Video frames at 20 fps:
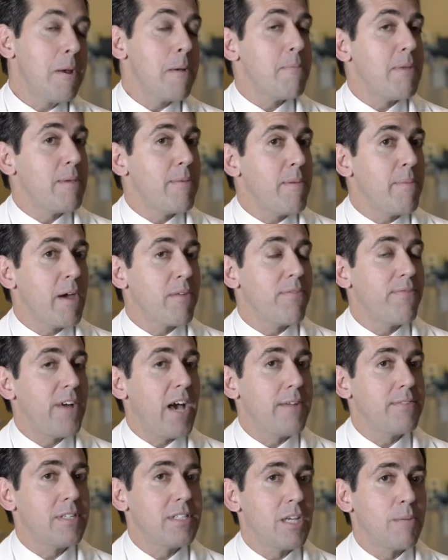Maybe about
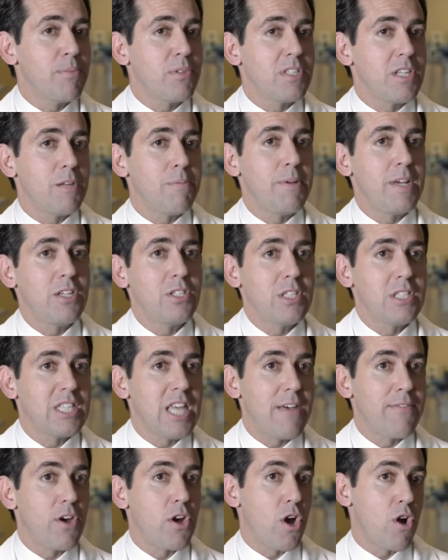5 to 10% of patients
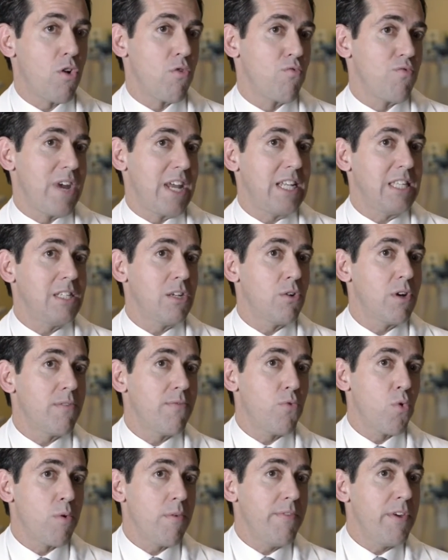have a hereditary
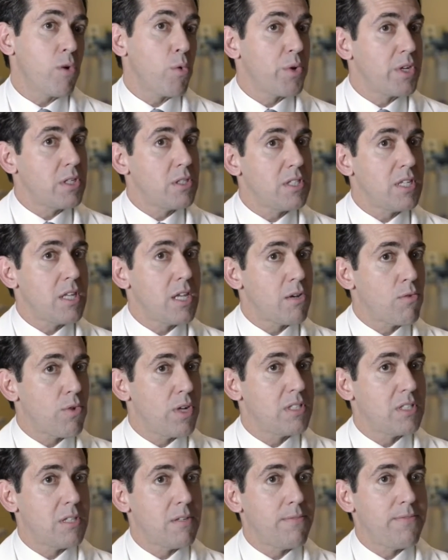form of it where you see that it
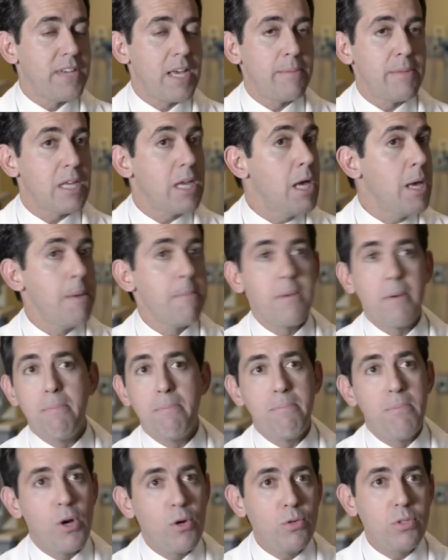runs in the family, but
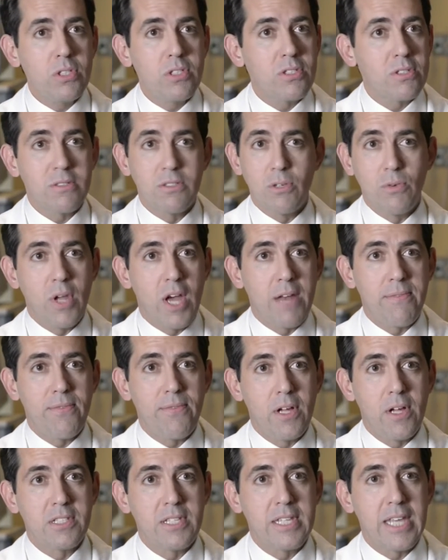most do not
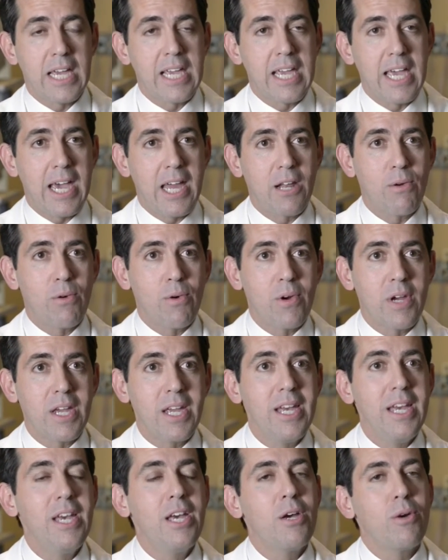fall into that category.
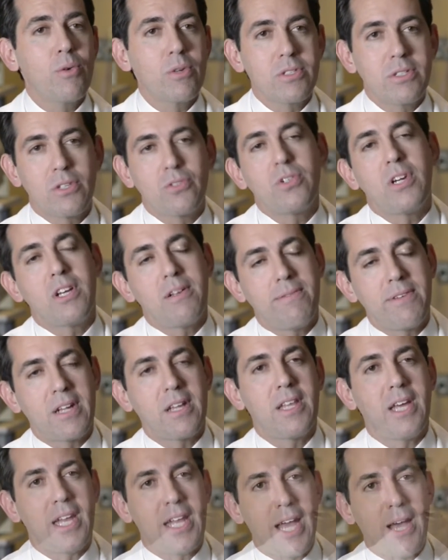We're still trying to figure
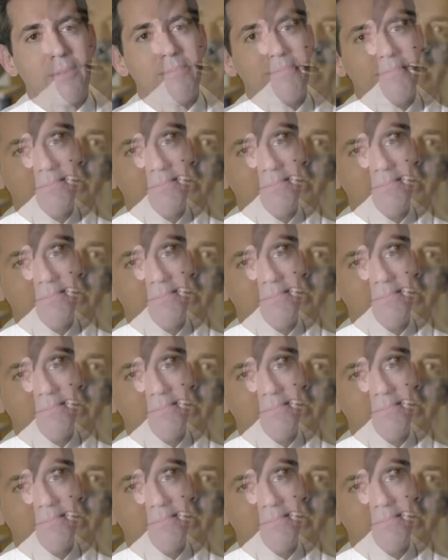that out.